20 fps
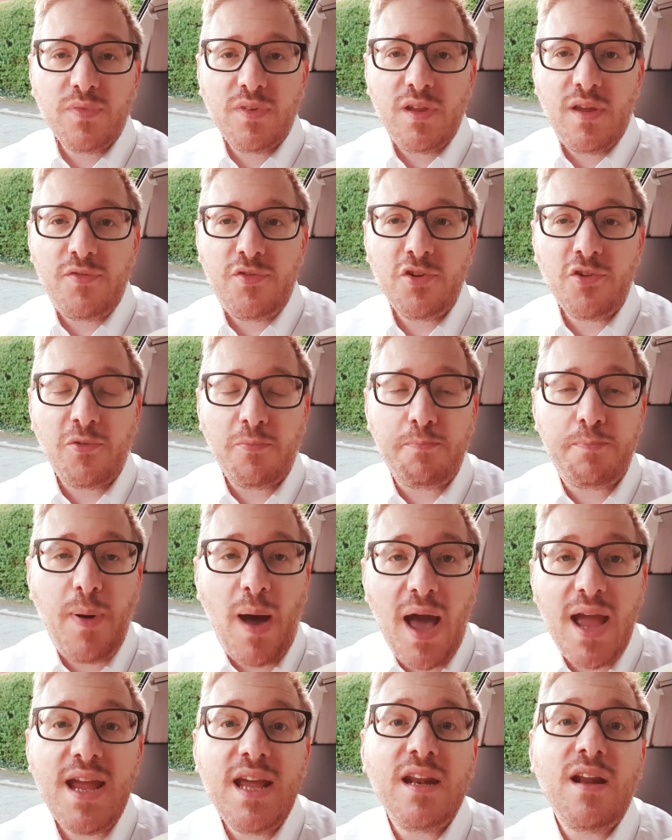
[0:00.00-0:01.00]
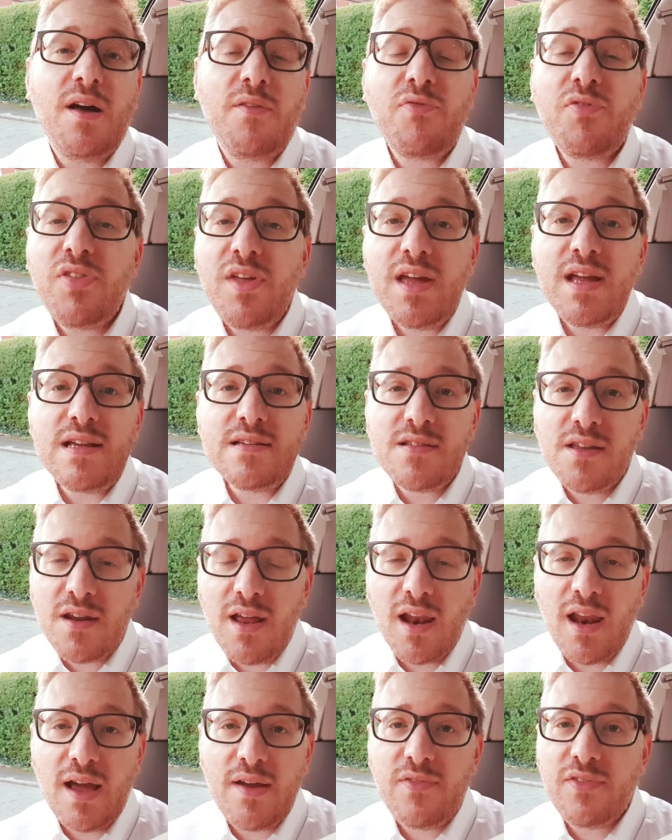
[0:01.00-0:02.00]
if you just buy enough things, then
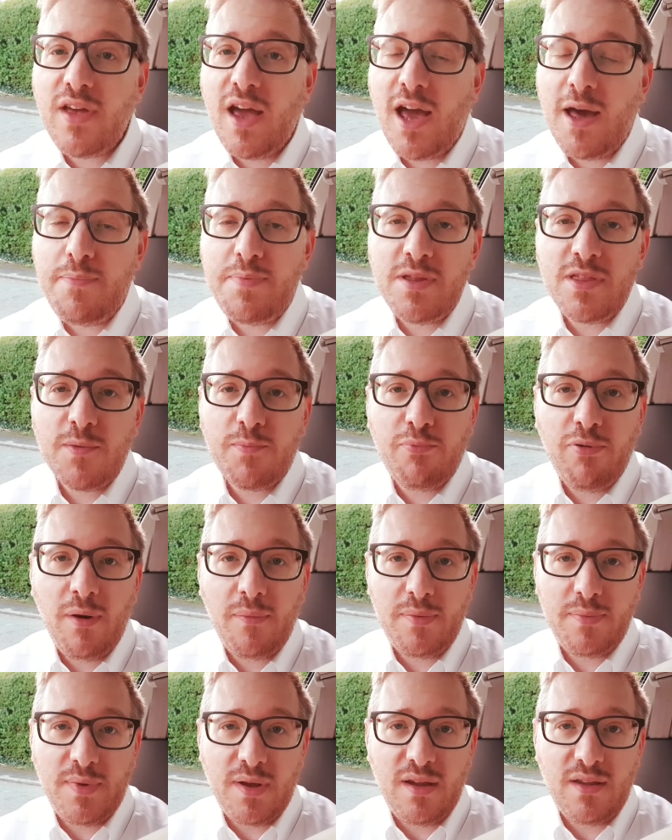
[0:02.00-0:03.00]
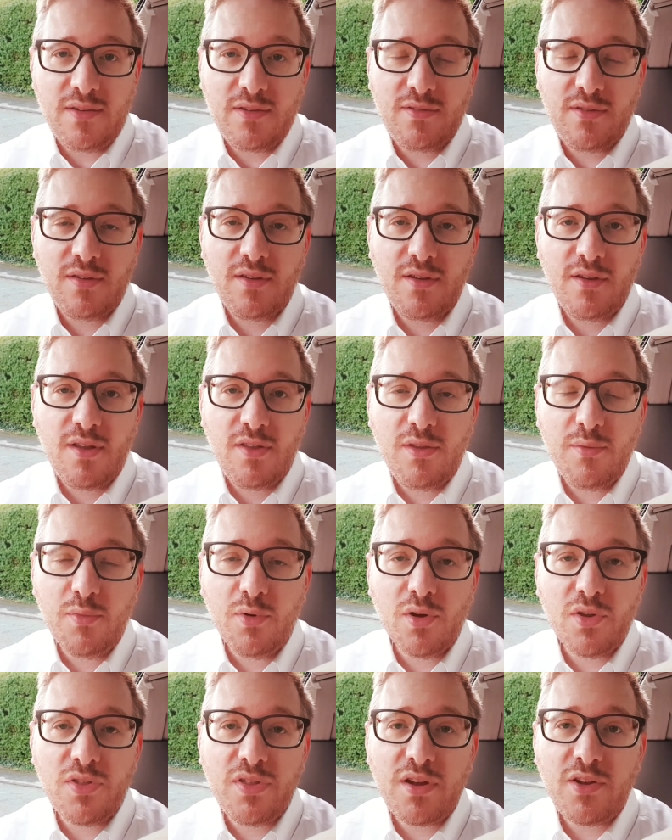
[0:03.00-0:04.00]
our lives are happy. The problem is the
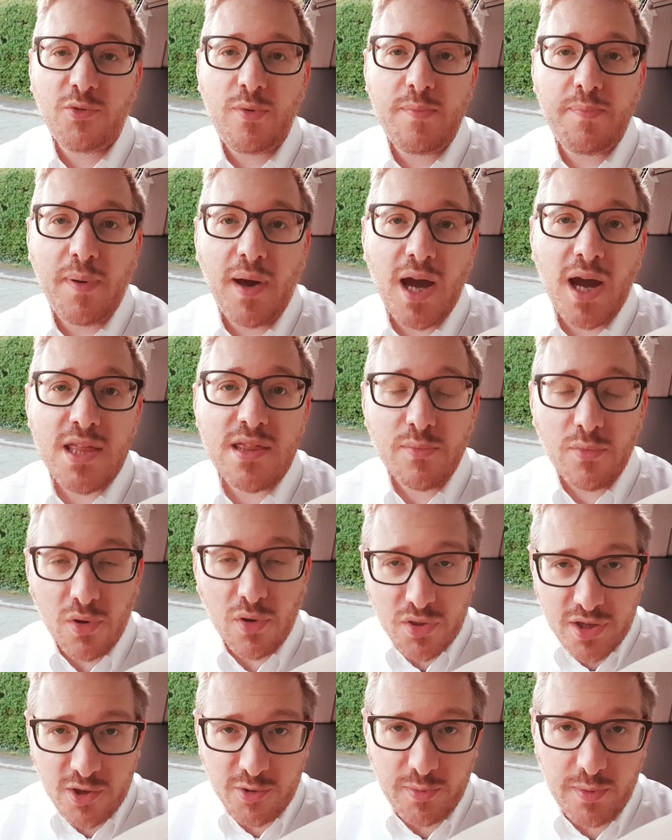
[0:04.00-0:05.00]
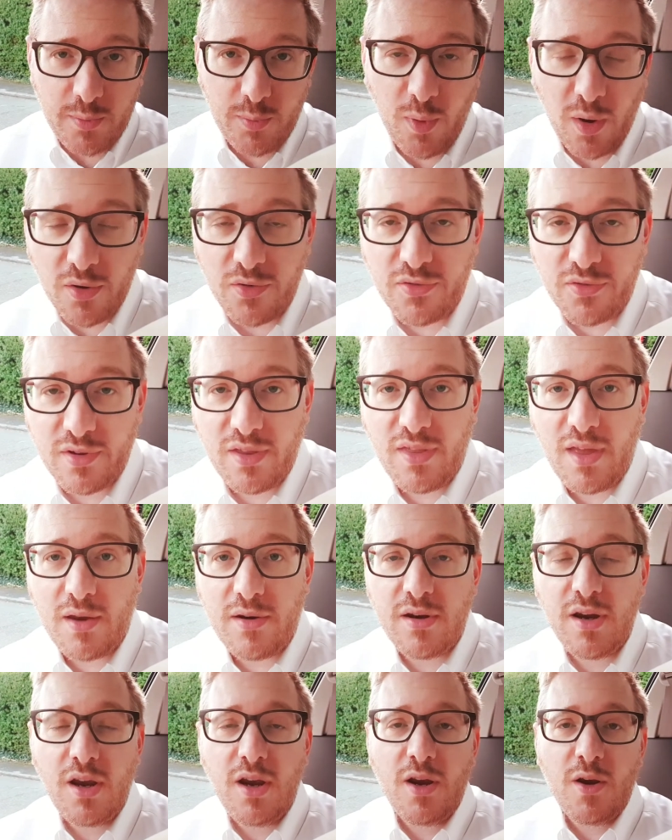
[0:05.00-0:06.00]
more things we buy, the more things we want. And
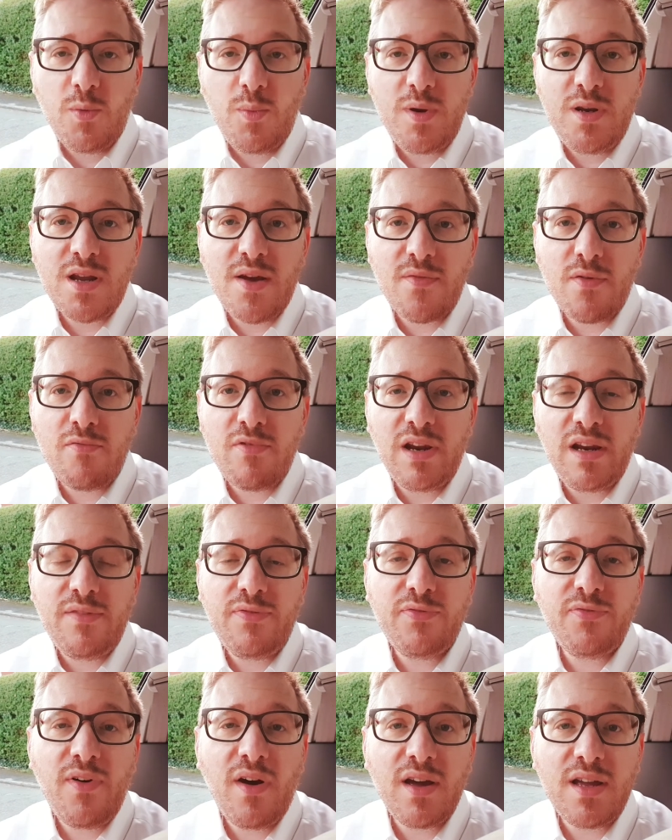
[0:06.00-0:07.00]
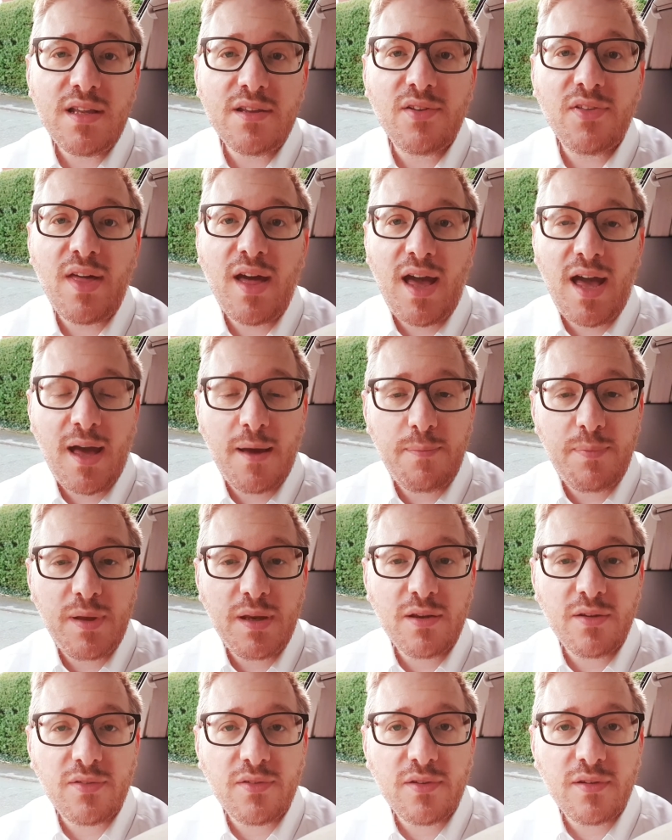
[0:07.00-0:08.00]
then we never really find that
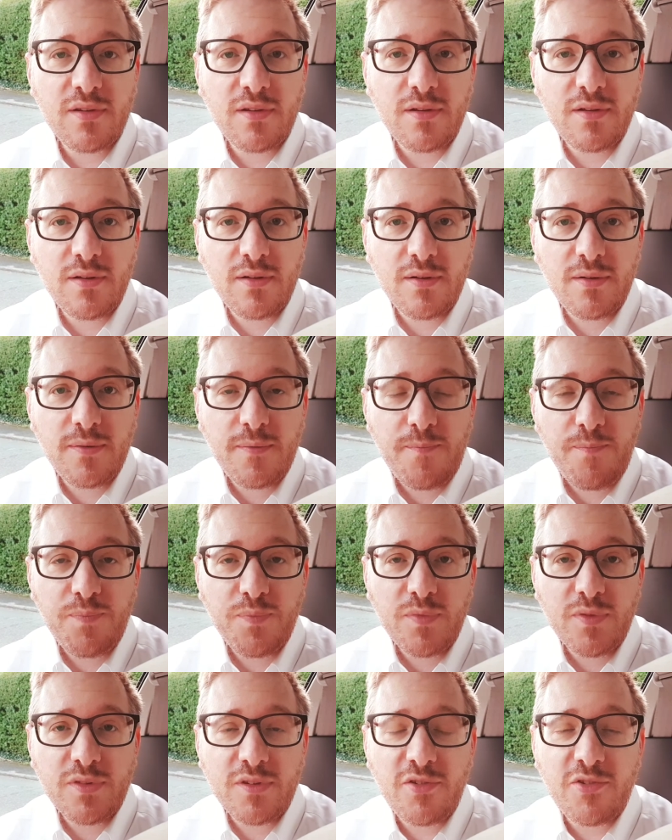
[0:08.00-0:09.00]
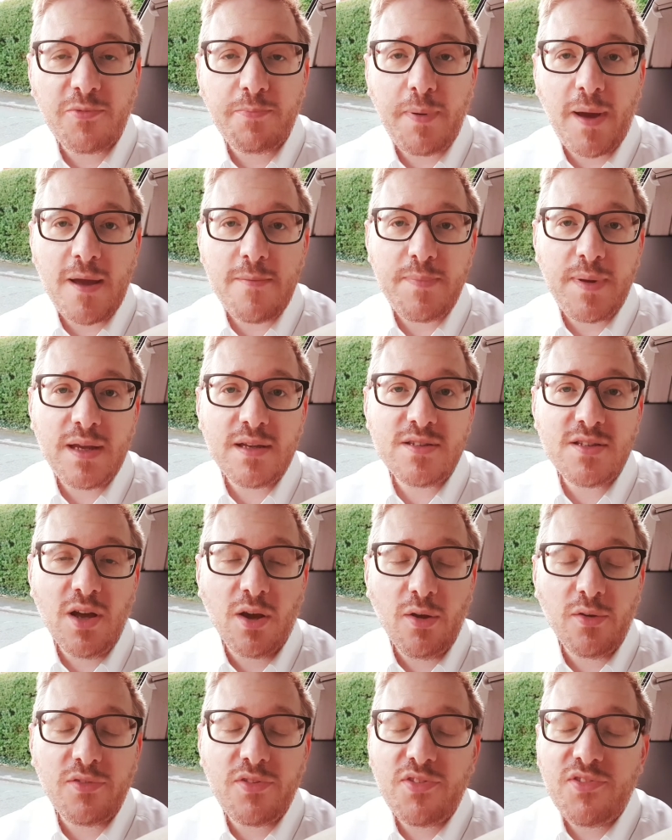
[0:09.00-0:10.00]
happiness. Despite being
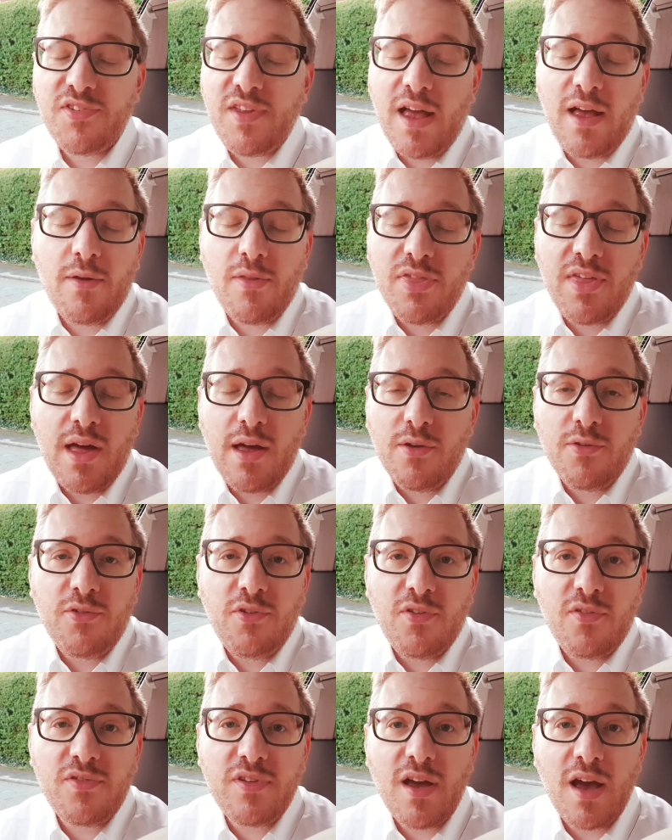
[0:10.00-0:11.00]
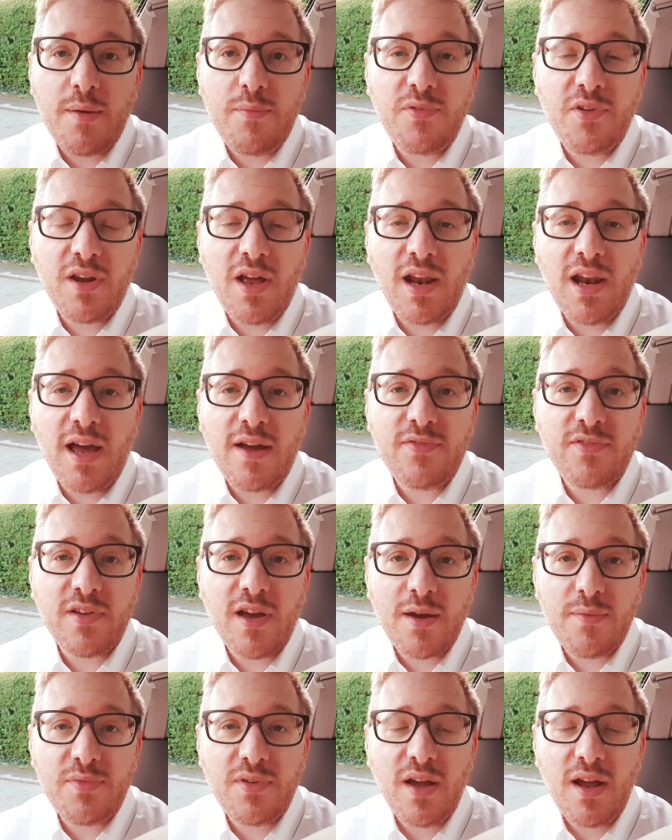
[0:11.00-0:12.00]
told thousands of times in our
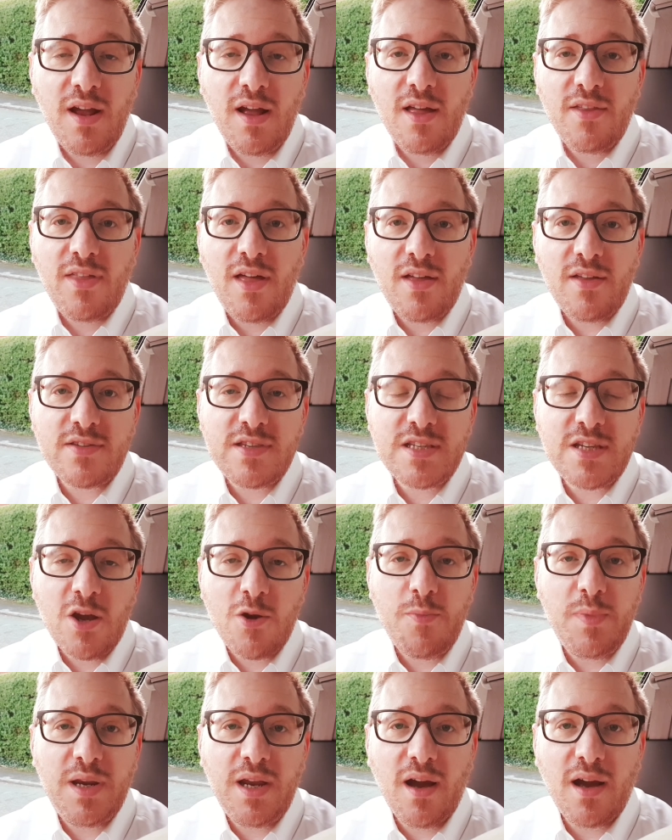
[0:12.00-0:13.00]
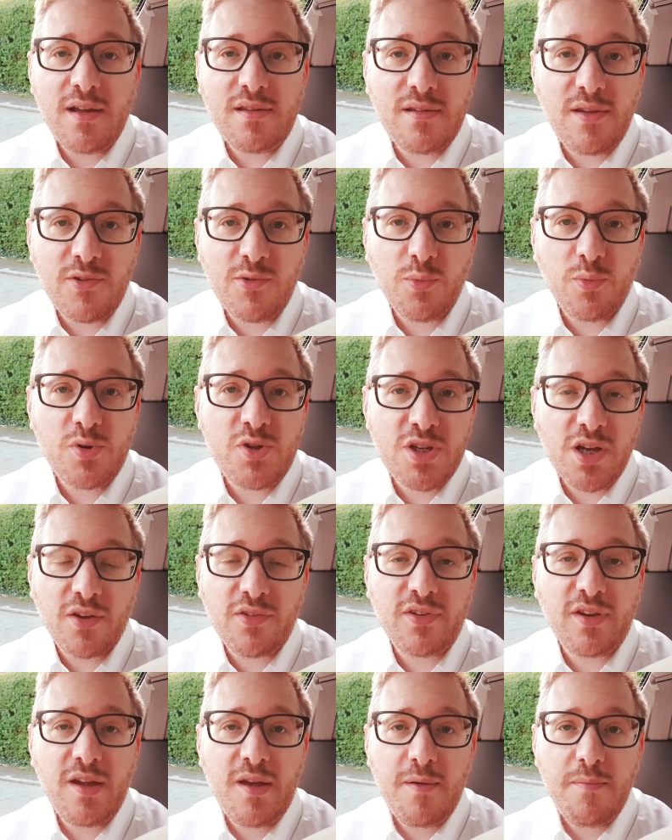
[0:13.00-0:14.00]
lifetimes that so many items will
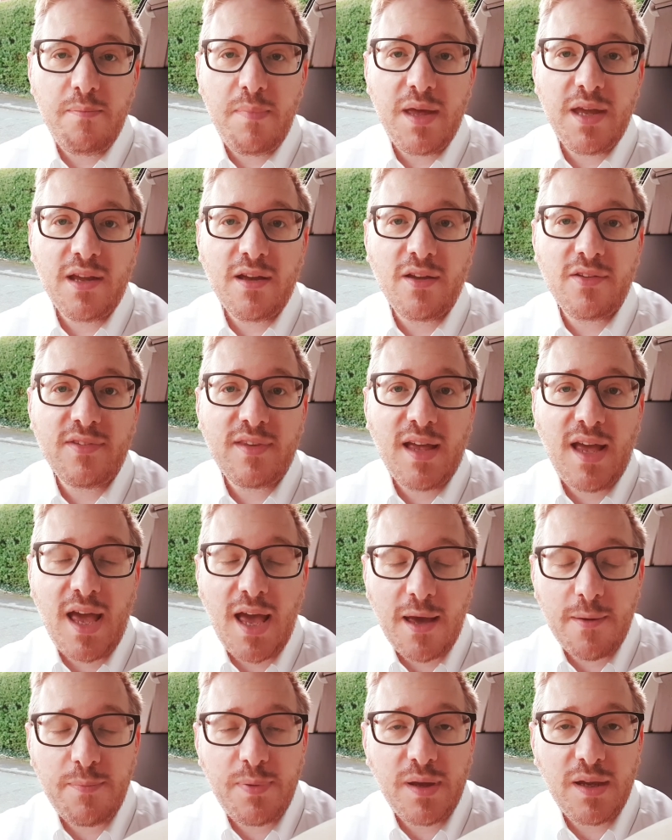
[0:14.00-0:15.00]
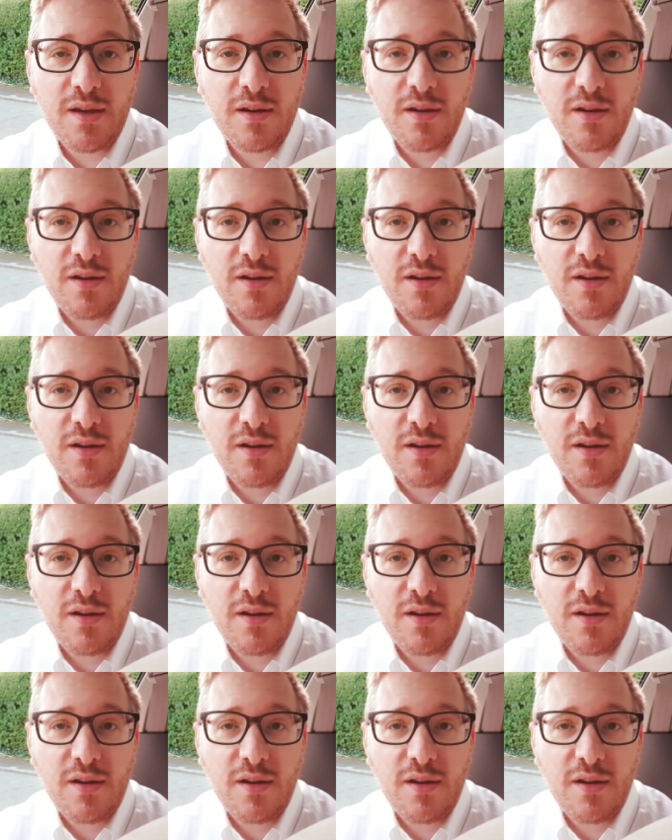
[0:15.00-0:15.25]
just make us happy.